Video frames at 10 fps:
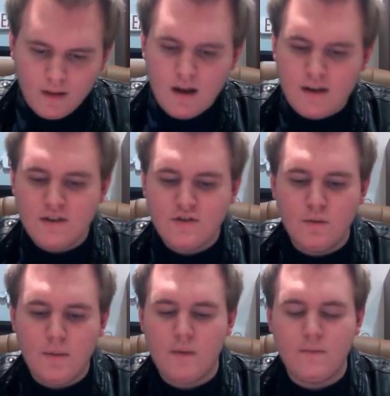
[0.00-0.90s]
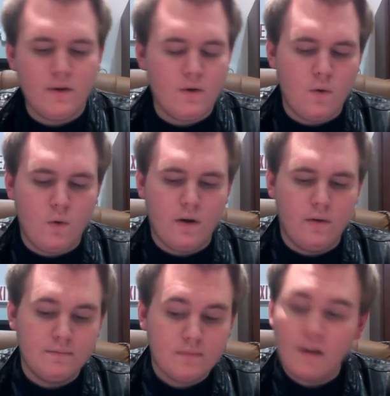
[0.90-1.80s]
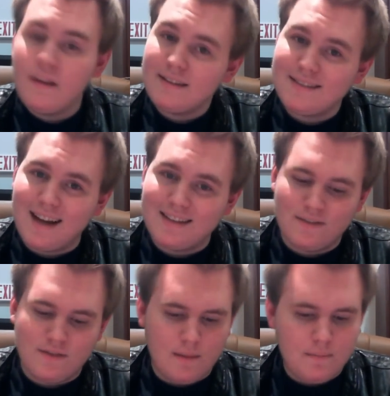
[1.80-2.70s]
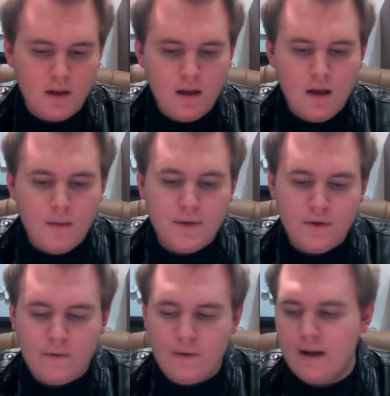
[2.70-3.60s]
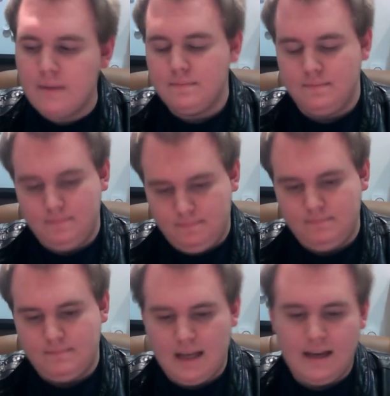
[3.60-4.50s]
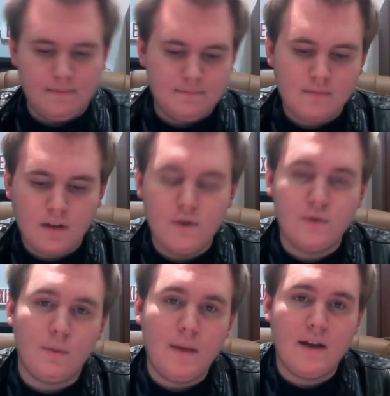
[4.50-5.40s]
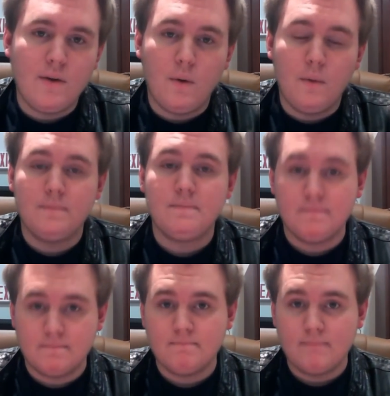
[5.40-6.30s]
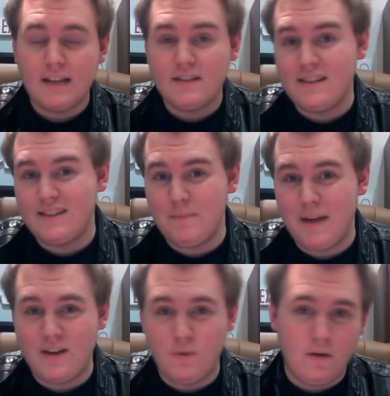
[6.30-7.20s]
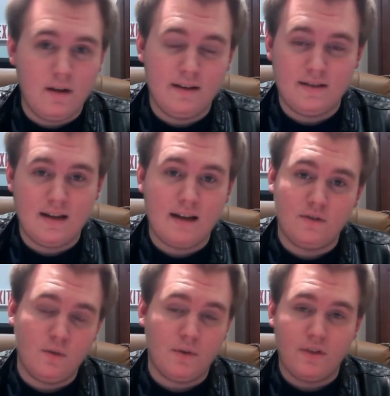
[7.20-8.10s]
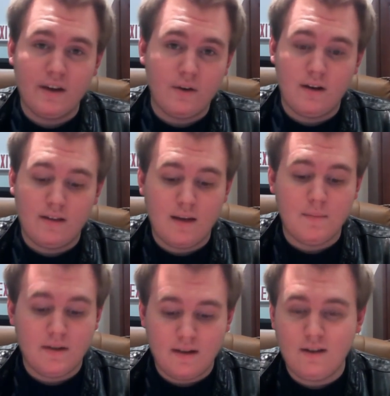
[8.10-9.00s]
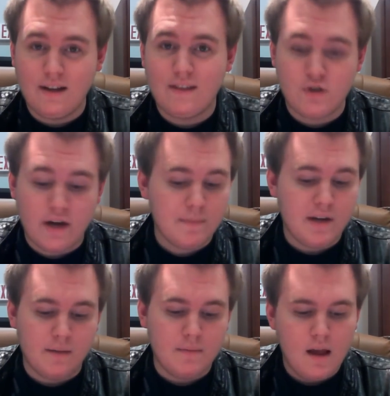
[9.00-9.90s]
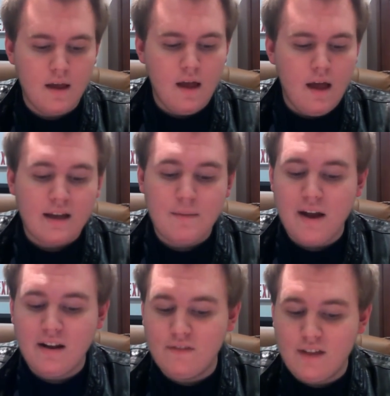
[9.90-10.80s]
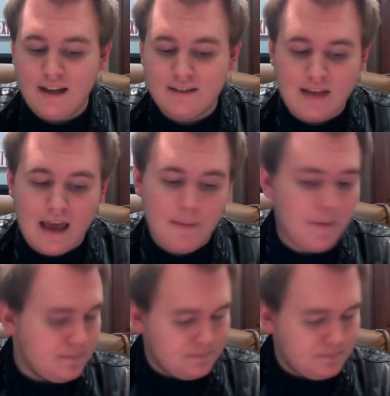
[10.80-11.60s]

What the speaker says: Additional bottom vertical coil. That's nice of them. Beauty ring. User manual. It's a decent manual. It's not super thick or anything, but it'll get the job done. Competitive landscape.